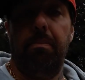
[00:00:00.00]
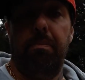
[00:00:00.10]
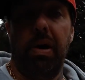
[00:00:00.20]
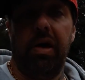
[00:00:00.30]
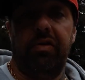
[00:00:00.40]

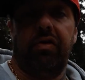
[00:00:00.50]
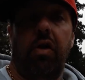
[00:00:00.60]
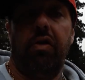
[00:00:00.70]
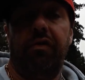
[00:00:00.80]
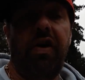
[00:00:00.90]
based
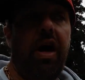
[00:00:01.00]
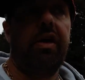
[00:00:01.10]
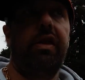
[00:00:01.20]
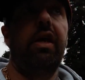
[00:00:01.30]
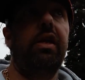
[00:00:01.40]
on the
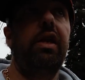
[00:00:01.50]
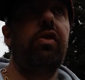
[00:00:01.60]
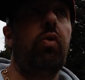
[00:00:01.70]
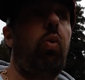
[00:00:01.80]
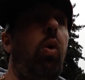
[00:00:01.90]
fact that
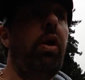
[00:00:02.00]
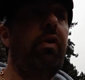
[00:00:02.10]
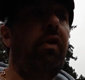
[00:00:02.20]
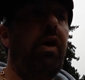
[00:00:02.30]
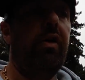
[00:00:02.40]
neither one
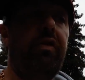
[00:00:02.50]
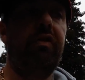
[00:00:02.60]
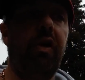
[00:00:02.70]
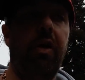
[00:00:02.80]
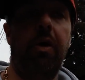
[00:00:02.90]
of
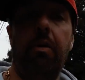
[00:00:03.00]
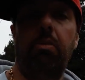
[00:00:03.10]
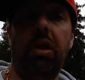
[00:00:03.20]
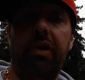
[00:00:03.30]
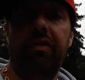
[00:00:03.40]
us
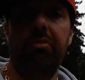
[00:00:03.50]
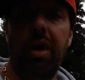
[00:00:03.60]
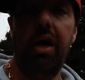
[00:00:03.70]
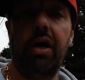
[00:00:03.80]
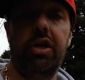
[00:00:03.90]
believe in
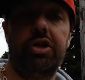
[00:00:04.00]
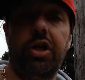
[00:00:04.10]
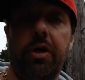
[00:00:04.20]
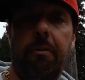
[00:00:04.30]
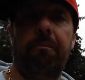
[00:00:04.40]
marriage.
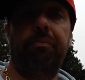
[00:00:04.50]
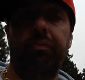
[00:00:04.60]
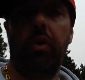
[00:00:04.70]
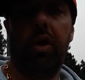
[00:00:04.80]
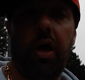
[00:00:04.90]

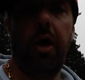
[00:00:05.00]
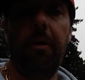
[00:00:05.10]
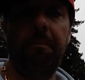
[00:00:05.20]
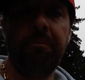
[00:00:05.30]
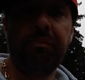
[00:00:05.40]
Okay?